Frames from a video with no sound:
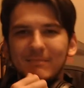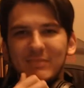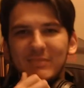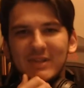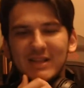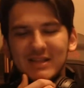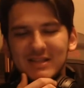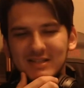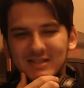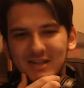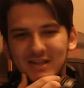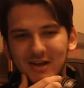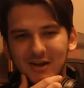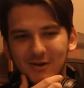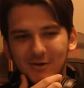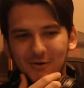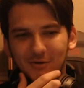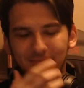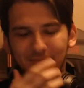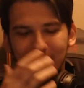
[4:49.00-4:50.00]

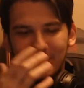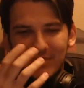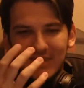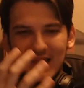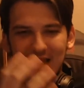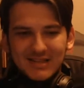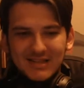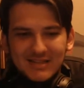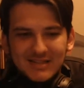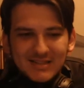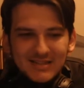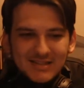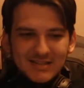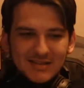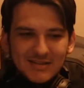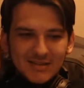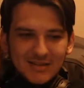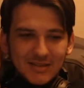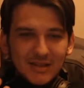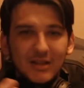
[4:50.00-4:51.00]
So that's
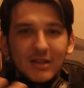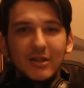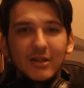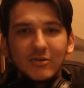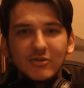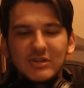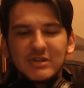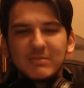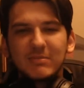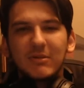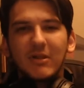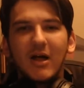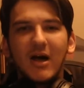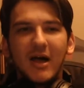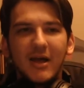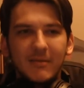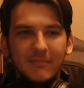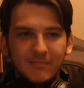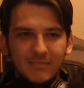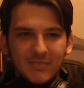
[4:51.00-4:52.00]
the loose
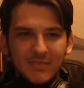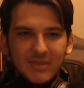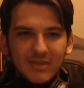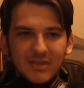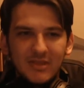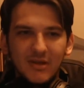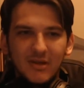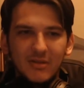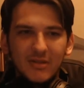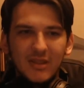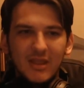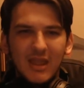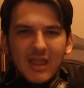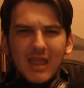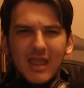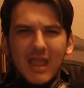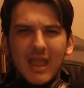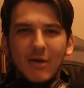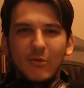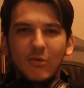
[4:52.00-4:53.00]
plot.
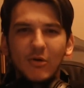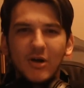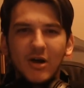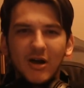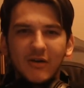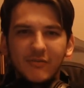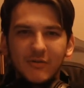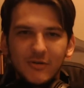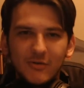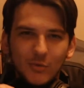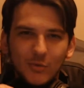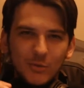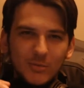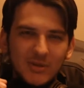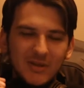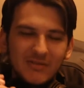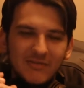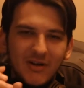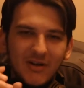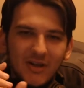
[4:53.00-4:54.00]
It will cover
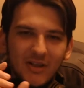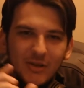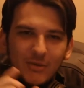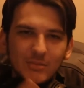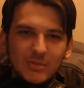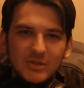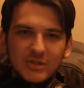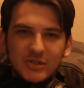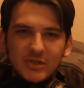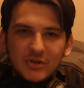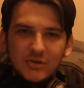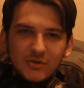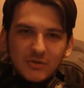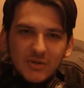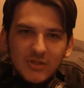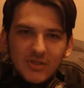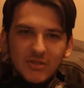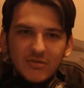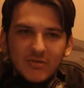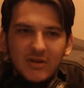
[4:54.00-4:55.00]
Ruby Volumes 2
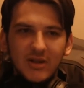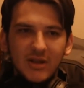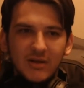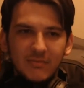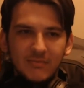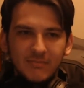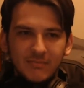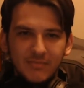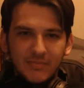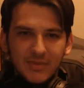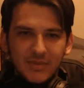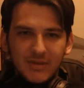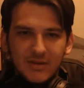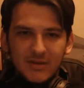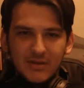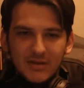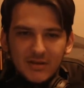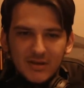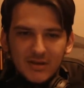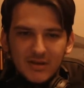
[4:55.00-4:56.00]
and 3.
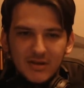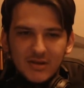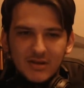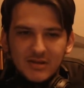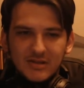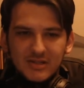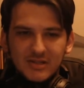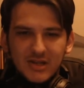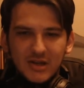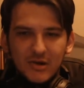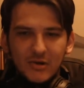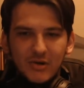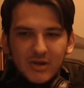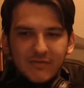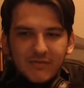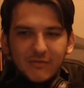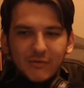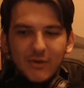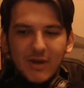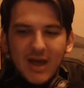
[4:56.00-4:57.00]
So
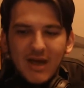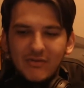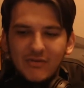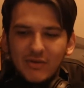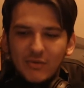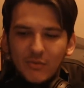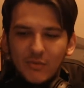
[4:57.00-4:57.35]
if you haven't...